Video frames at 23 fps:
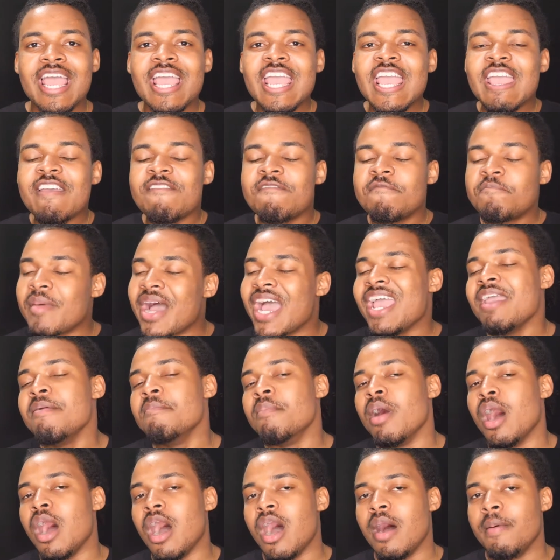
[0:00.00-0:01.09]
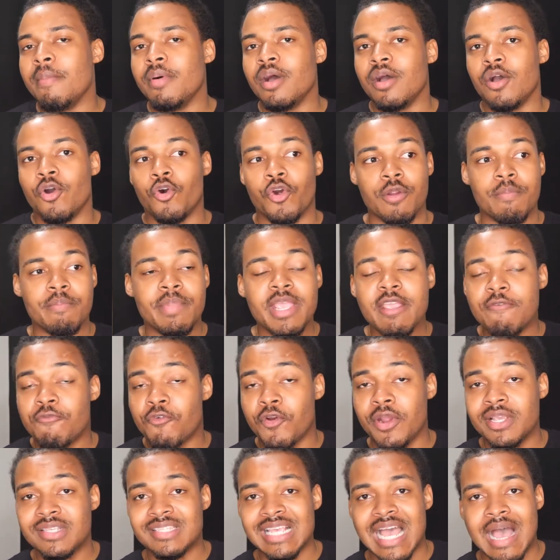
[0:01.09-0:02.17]
If my mom or me,
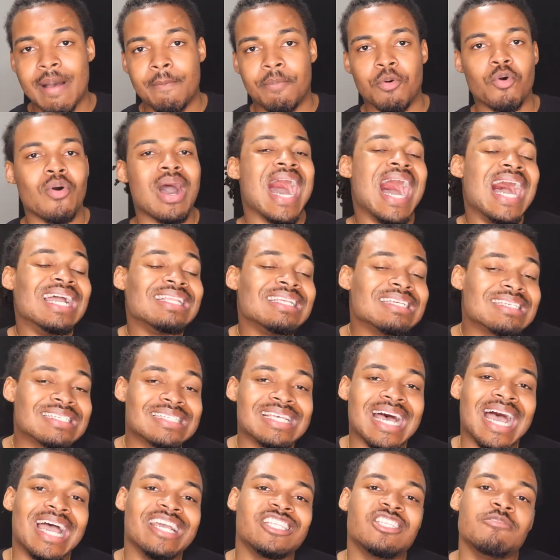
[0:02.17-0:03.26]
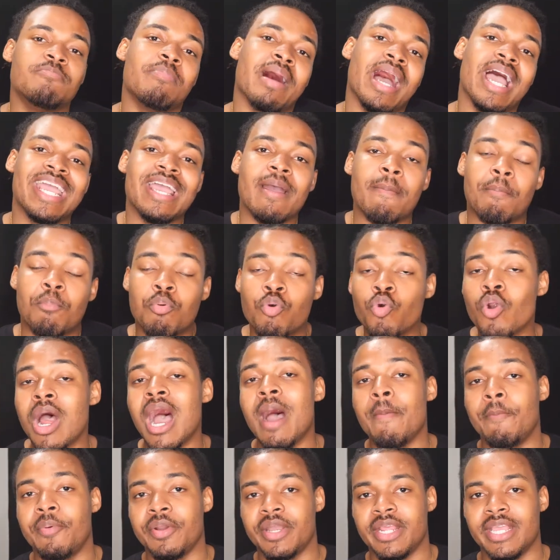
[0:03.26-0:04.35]
for example, I decide to buy a
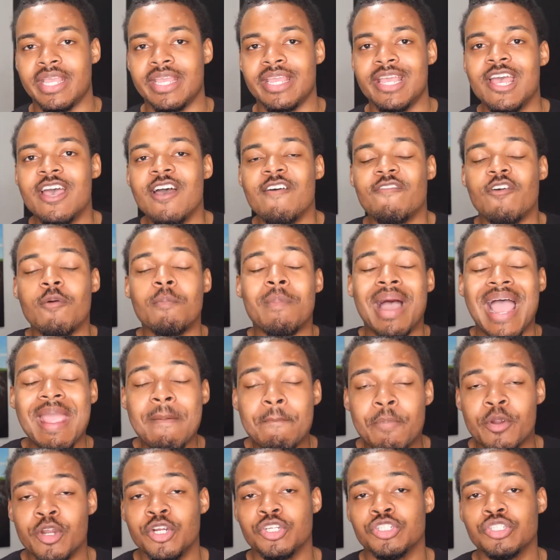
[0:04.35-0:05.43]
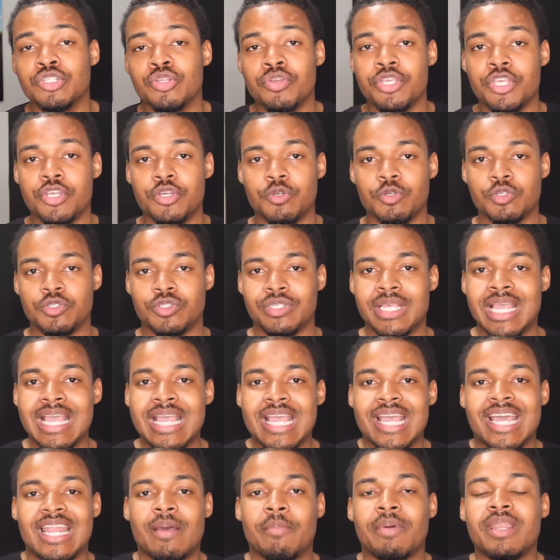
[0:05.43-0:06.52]
property for my personal use
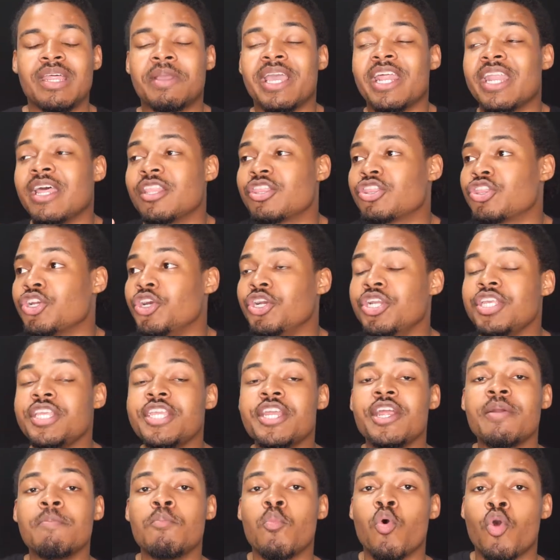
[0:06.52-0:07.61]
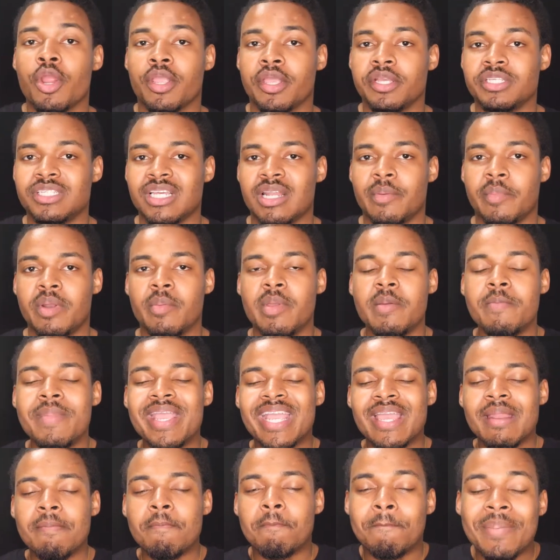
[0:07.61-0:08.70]
and I'm gonna get a 30 year mortgage and I'm gonna be
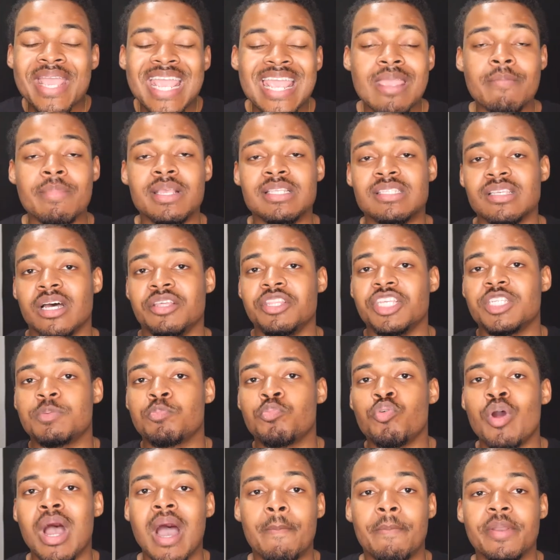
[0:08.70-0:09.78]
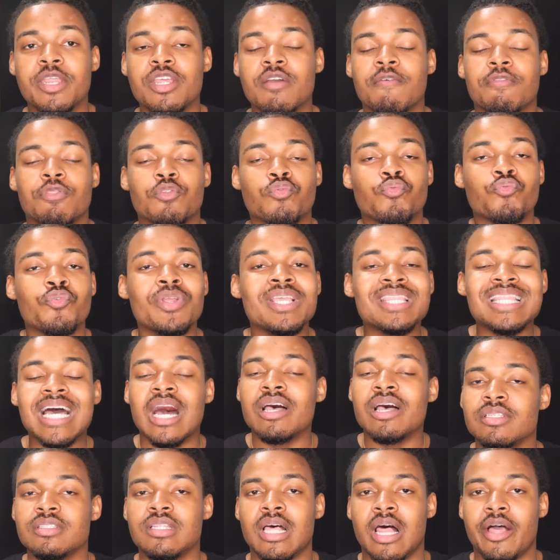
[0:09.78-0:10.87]
making payments on this property of $3,000,
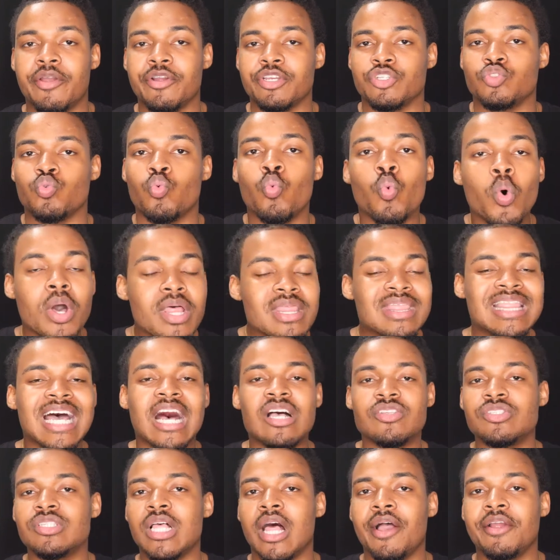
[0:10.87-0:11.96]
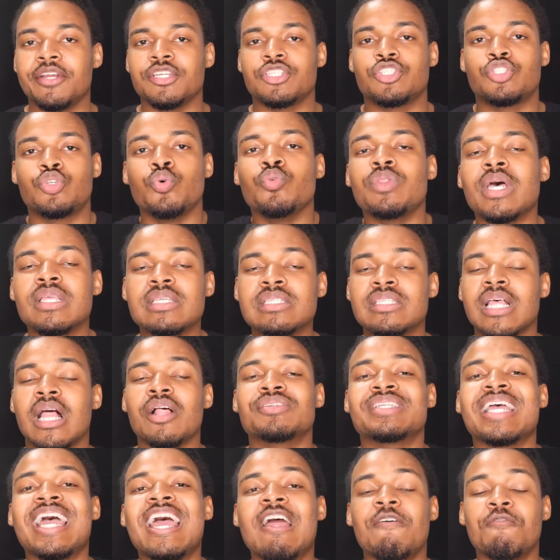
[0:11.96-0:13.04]
$1,000,
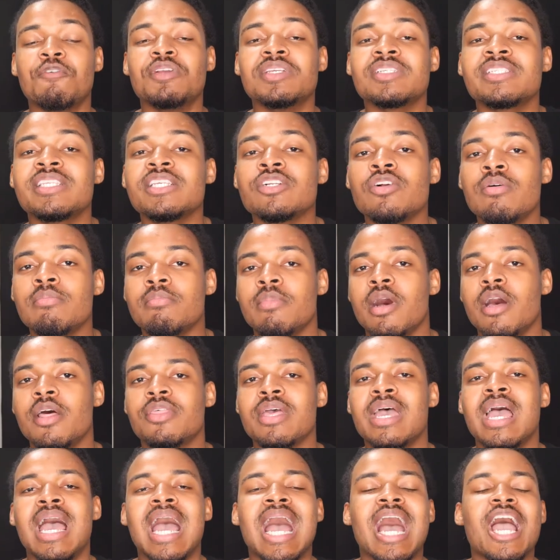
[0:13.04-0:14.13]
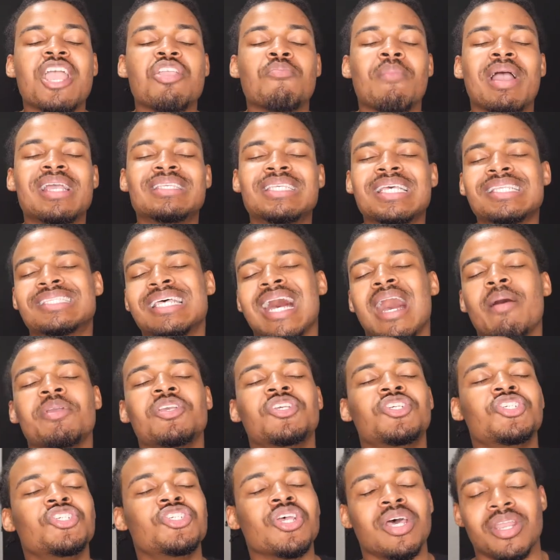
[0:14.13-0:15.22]
$2,000 every single month, and you might say, Tommy,
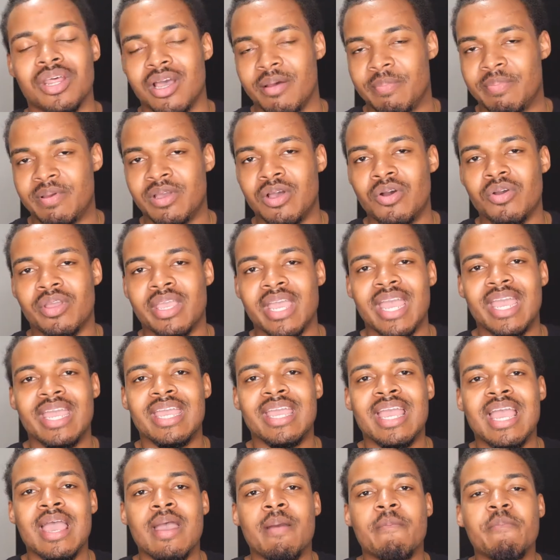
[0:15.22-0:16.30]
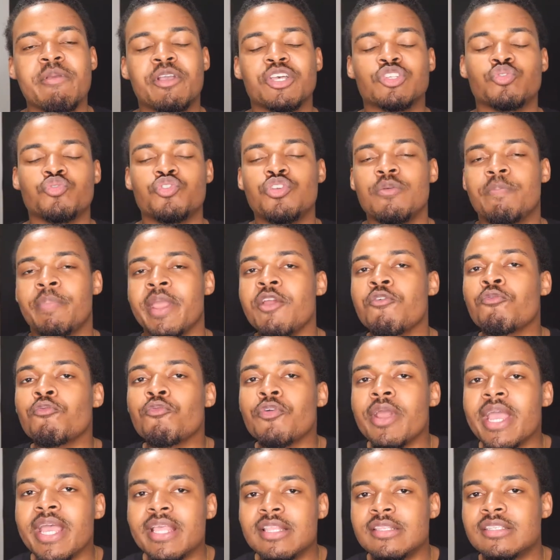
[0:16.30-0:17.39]
shut up, okay? Because when you pay
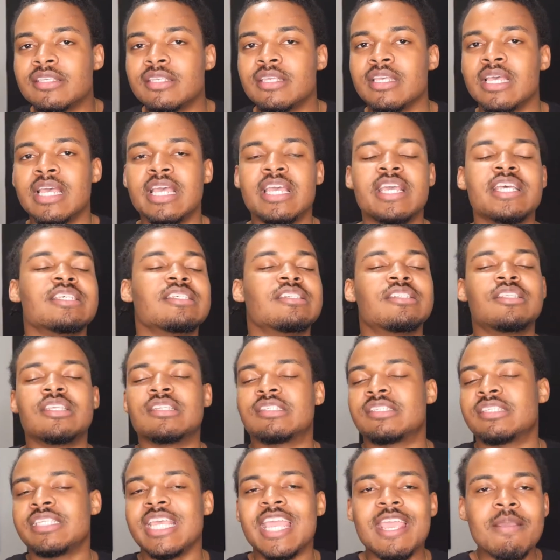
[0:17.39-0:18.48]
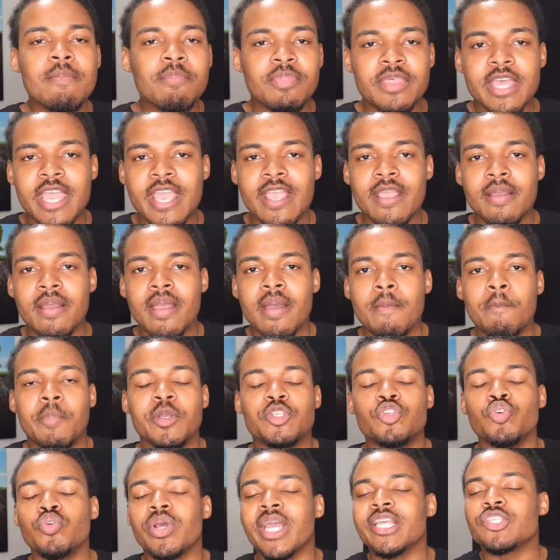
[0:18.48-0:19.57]
rent, is the same thing,
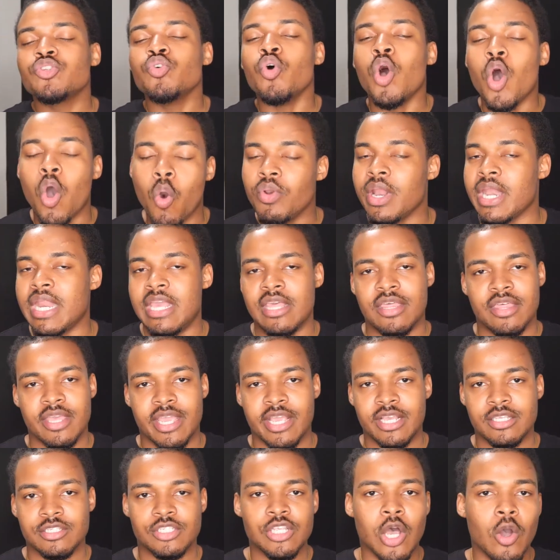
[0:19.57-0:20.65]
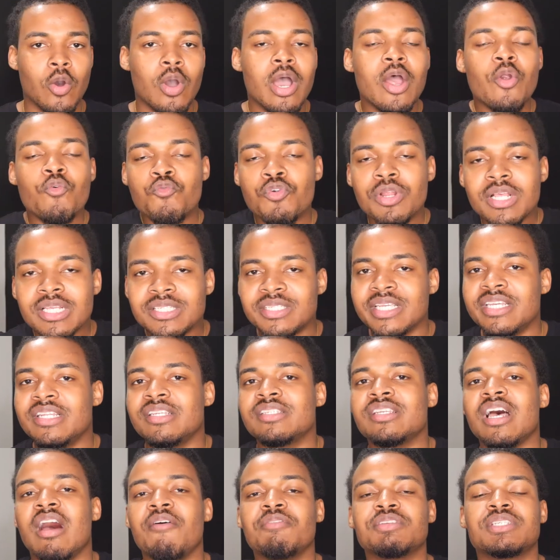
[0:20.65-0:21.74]
but you don't get to own anything. So real estate
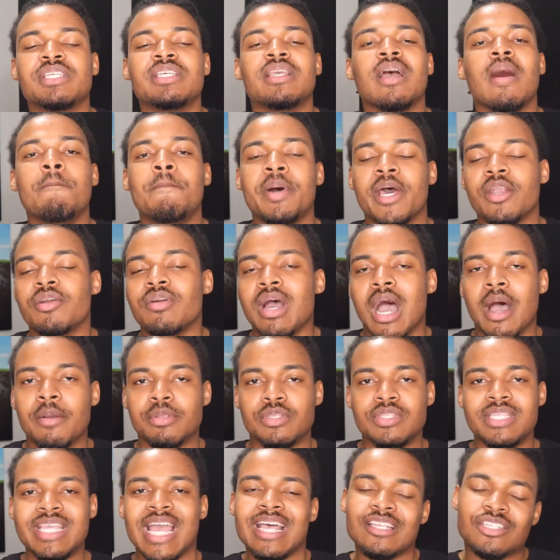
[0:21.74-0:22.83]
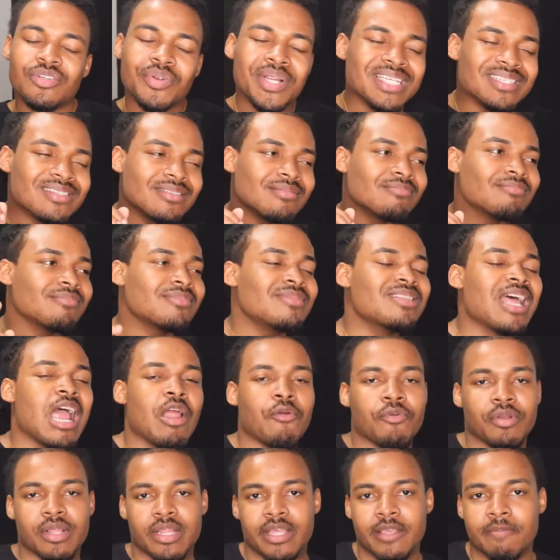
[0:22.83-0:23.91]
is obviously a better option. The answer is not
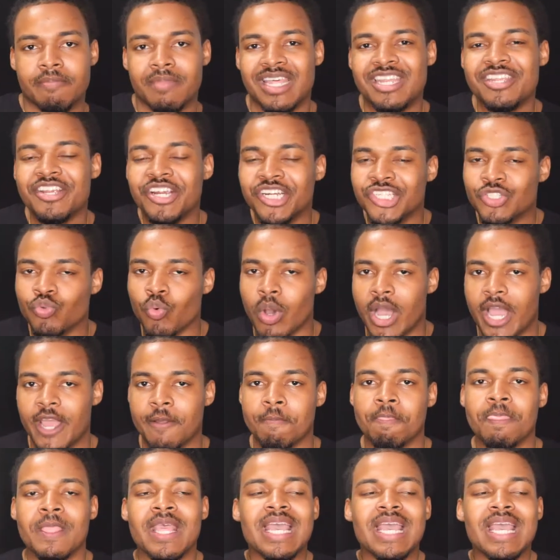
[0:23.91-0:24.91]
really. And here's why.